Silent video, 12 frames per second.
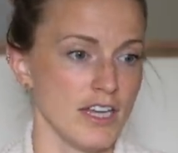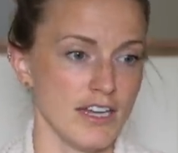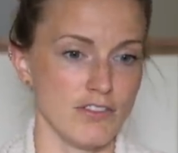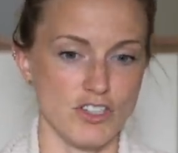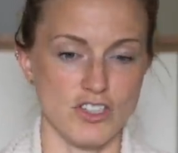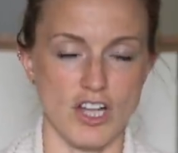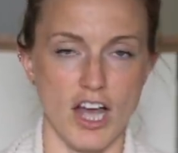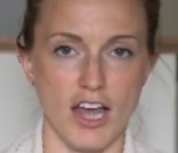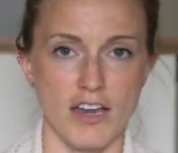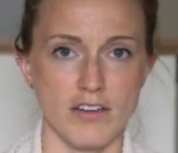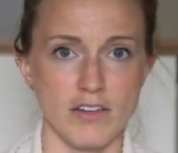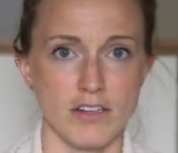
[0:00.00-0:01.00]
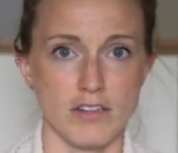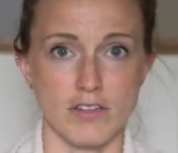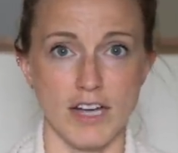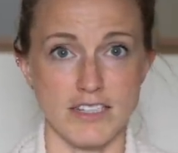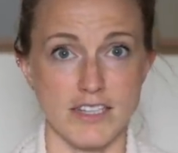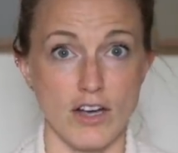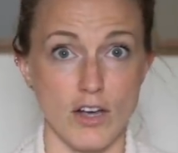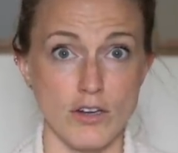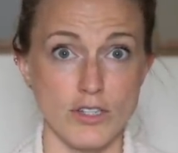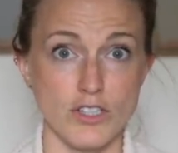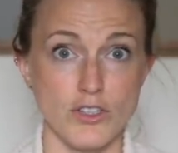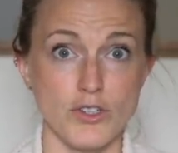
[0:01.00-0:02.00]
If she's gone, I say, Oh,
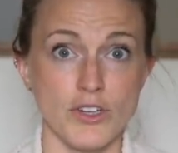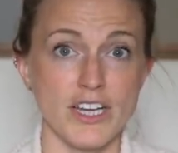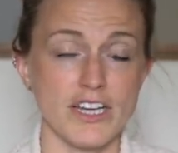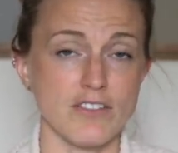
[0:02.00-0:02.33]
did you do it?